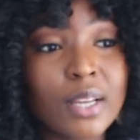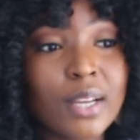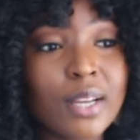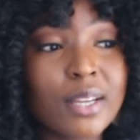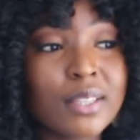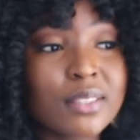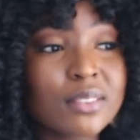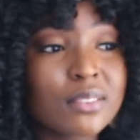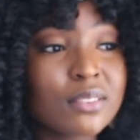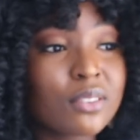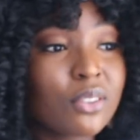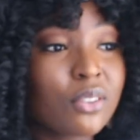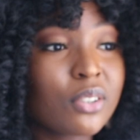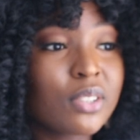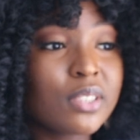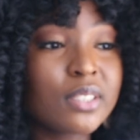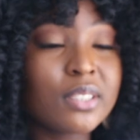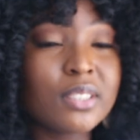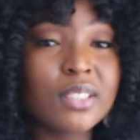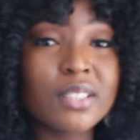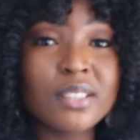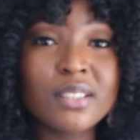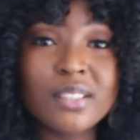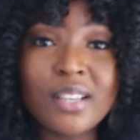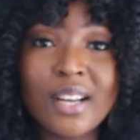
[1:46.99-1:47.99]
And
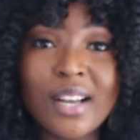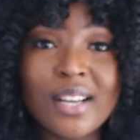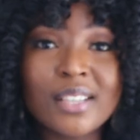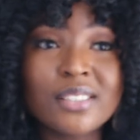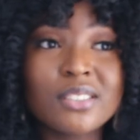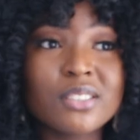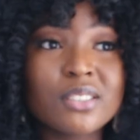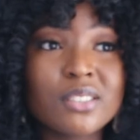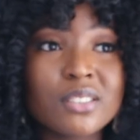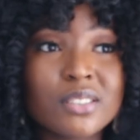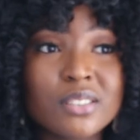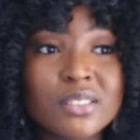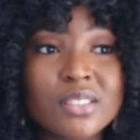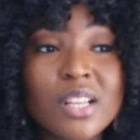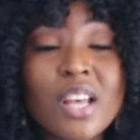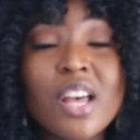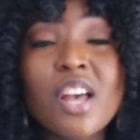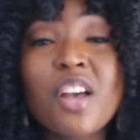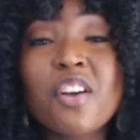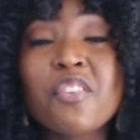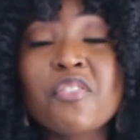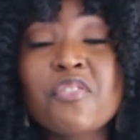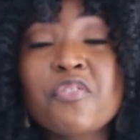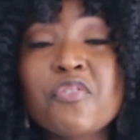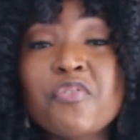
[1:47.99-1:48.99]
honestly, I just
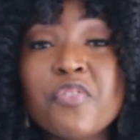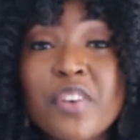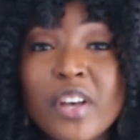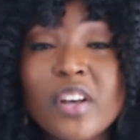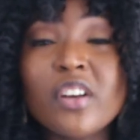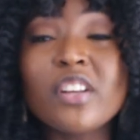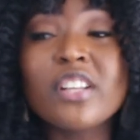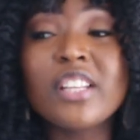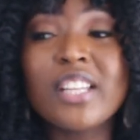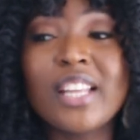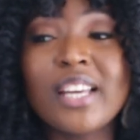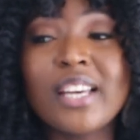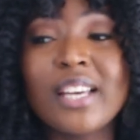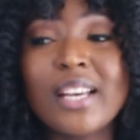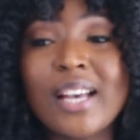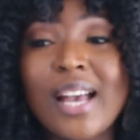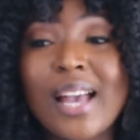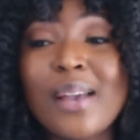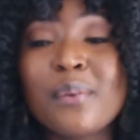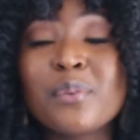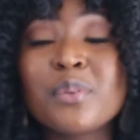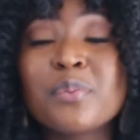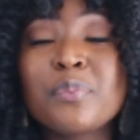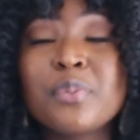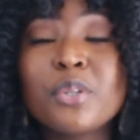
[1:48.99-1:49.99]
felt like
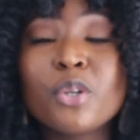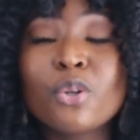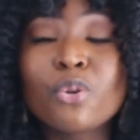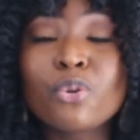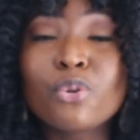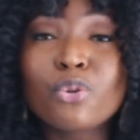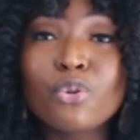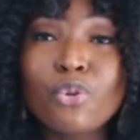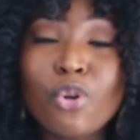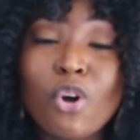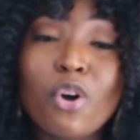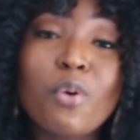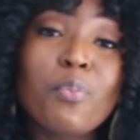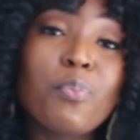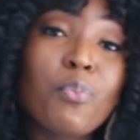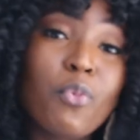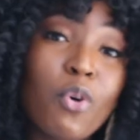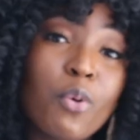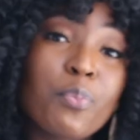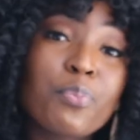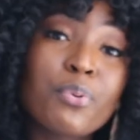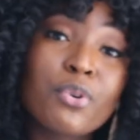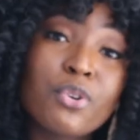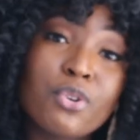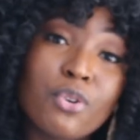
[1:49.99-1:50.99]
I would be a lot
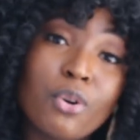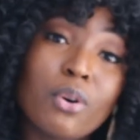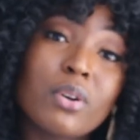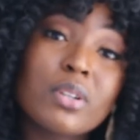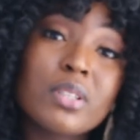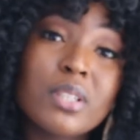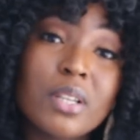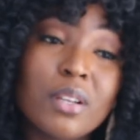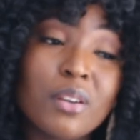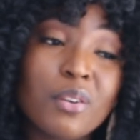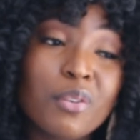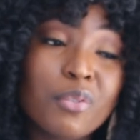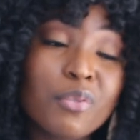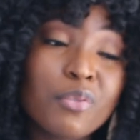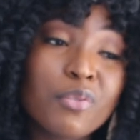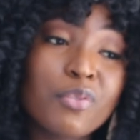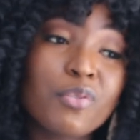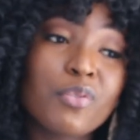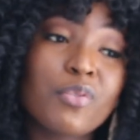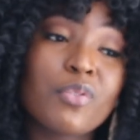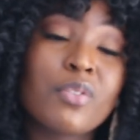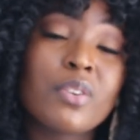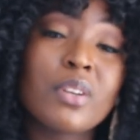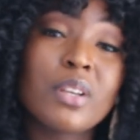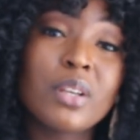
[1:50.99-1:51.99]
more productive
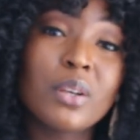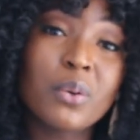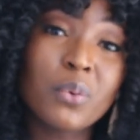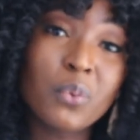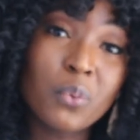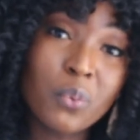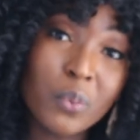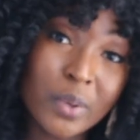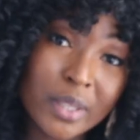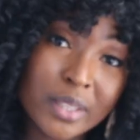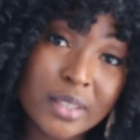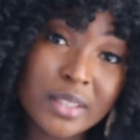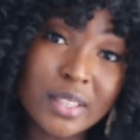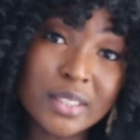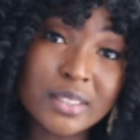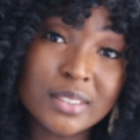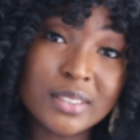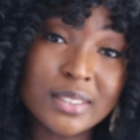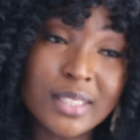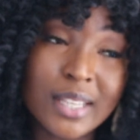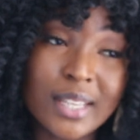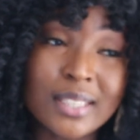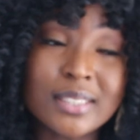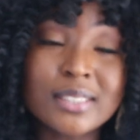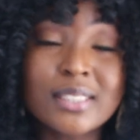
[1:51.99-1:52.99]
with this
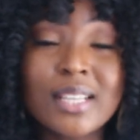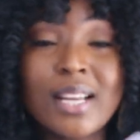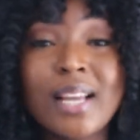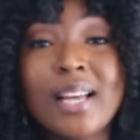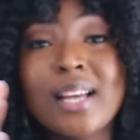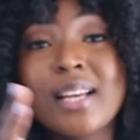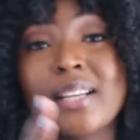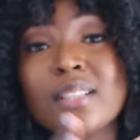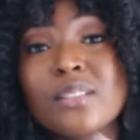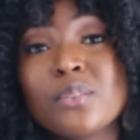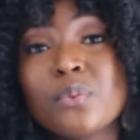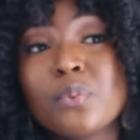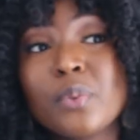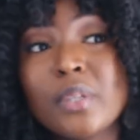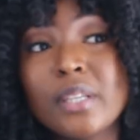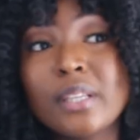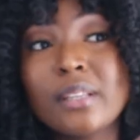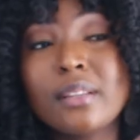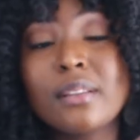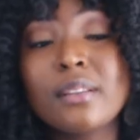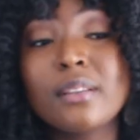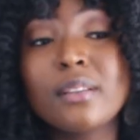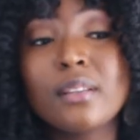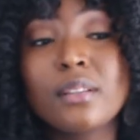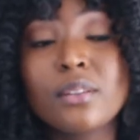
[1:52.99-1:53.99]
desk. And
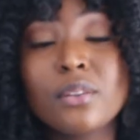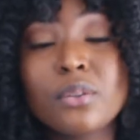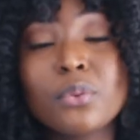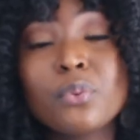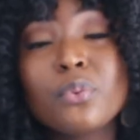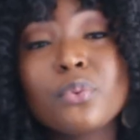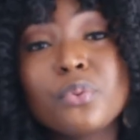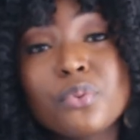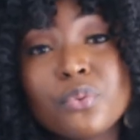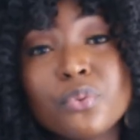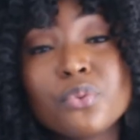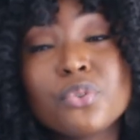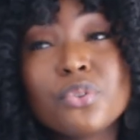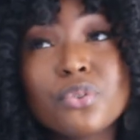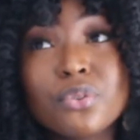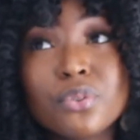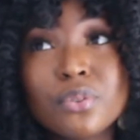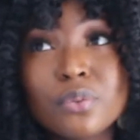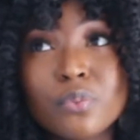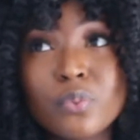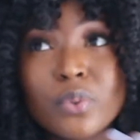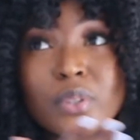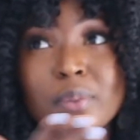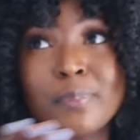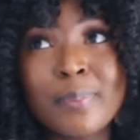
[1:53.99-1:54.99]

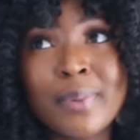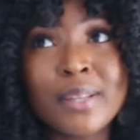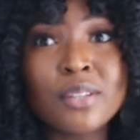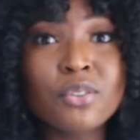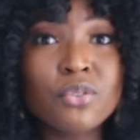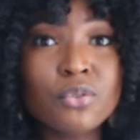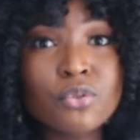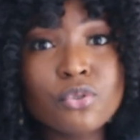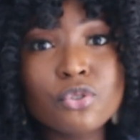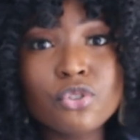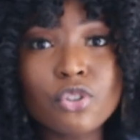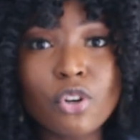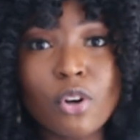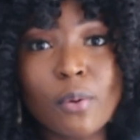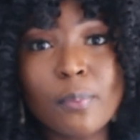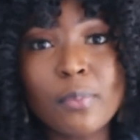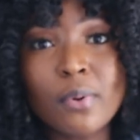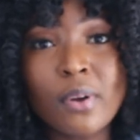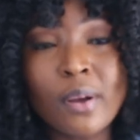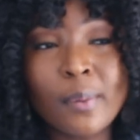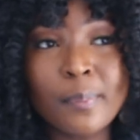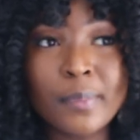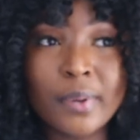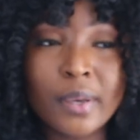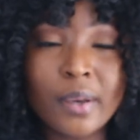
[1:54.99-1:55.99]
with my new
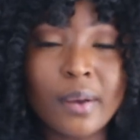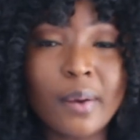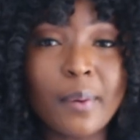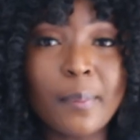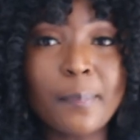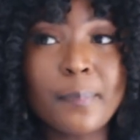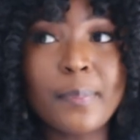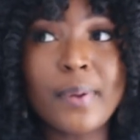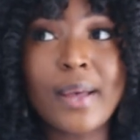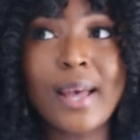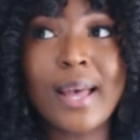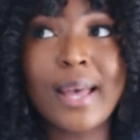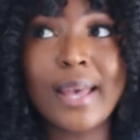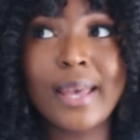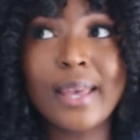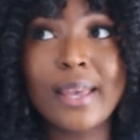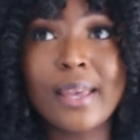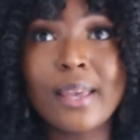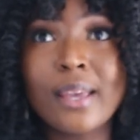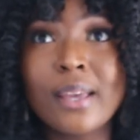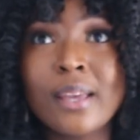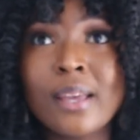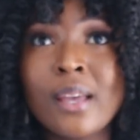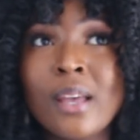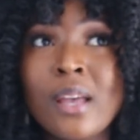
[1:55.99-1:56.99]
job coming up,
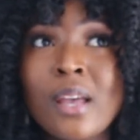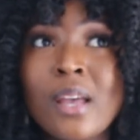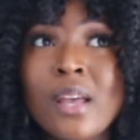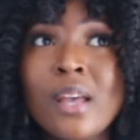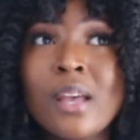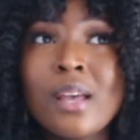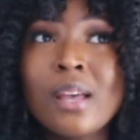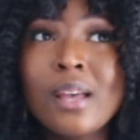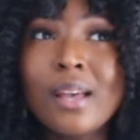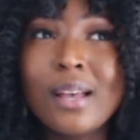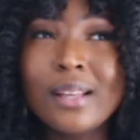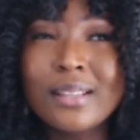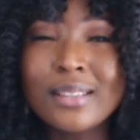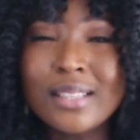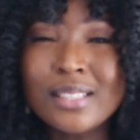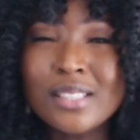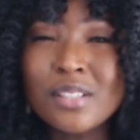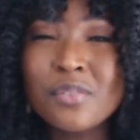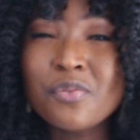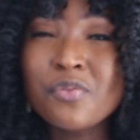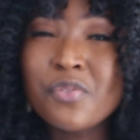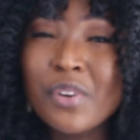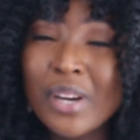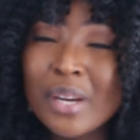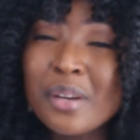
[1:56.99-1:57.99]
there's
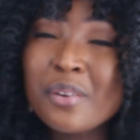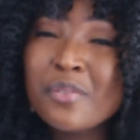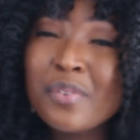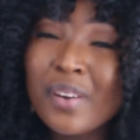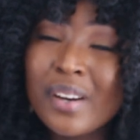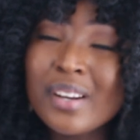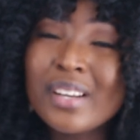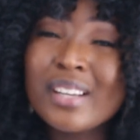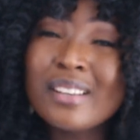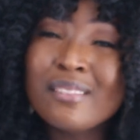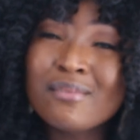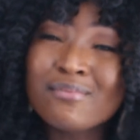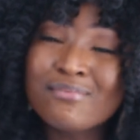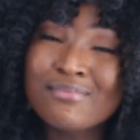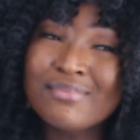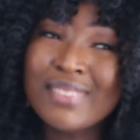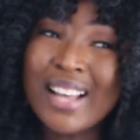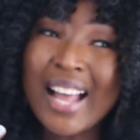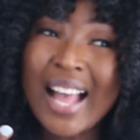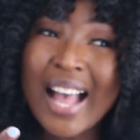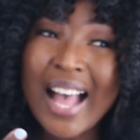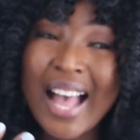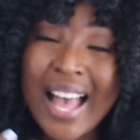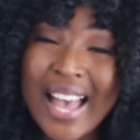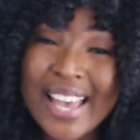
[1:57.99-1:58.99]
a very, very
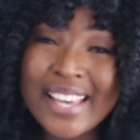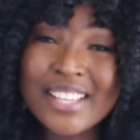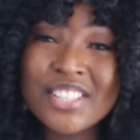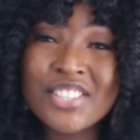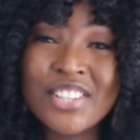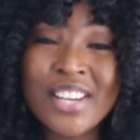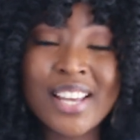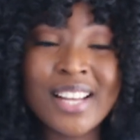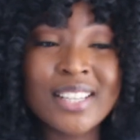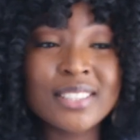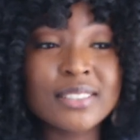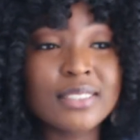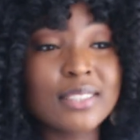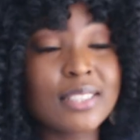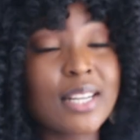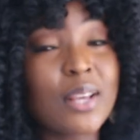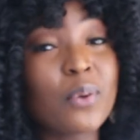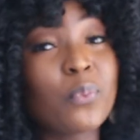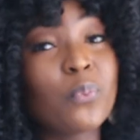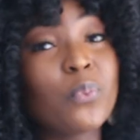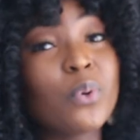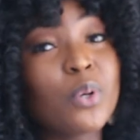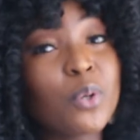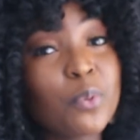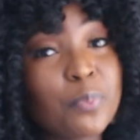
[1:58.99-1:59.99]
high chance that
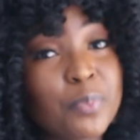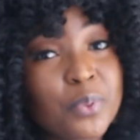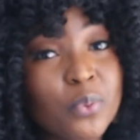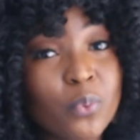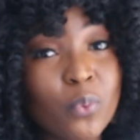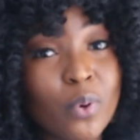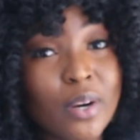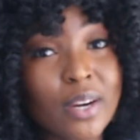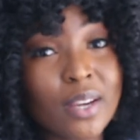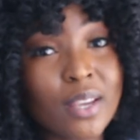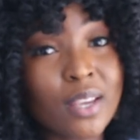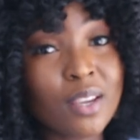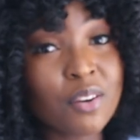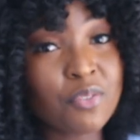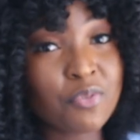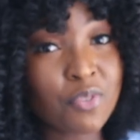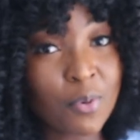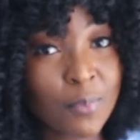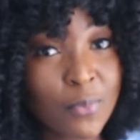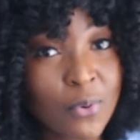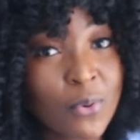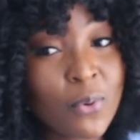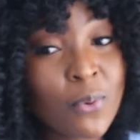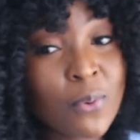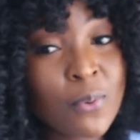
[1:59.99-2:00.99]
I will be working
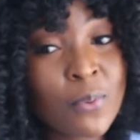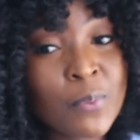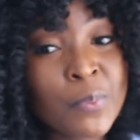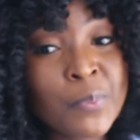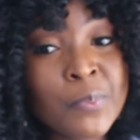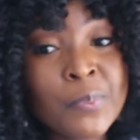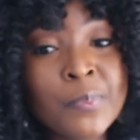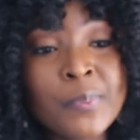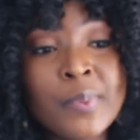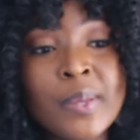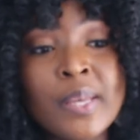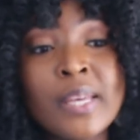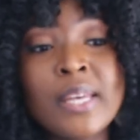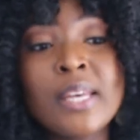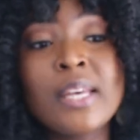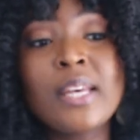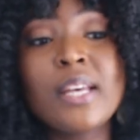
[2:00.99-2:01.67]
from home.